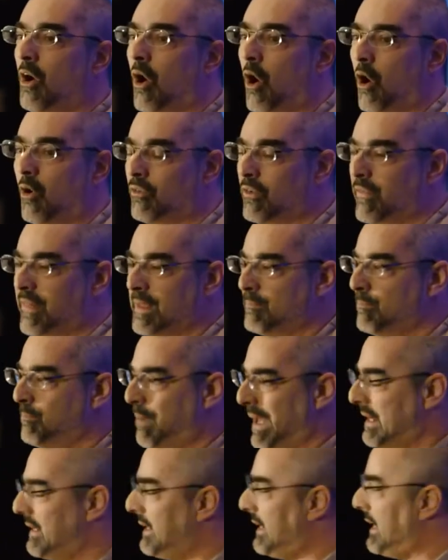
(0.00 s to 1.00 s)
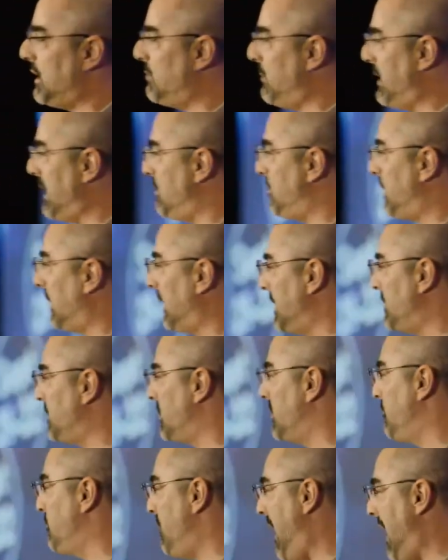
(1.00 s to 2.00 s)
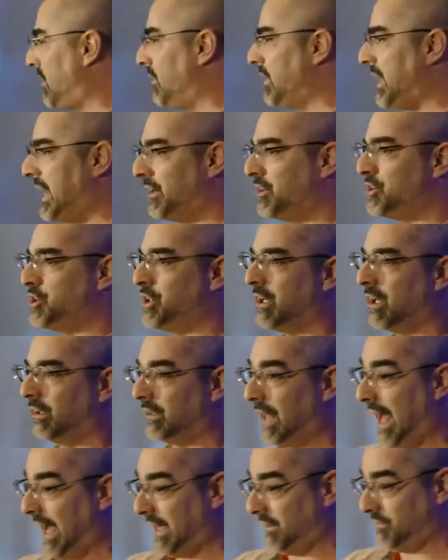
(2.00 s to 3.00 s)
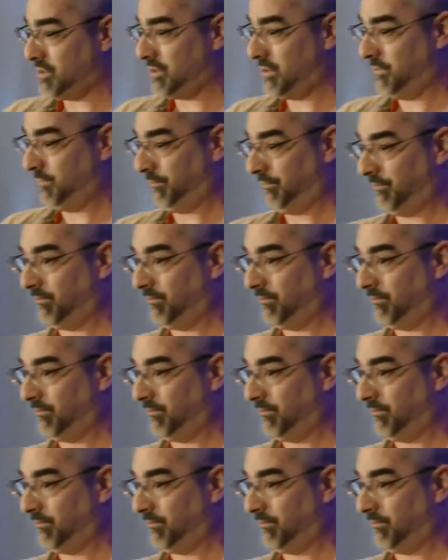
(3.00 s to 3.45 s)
over the bending and manipulation of matter and energy in our lives.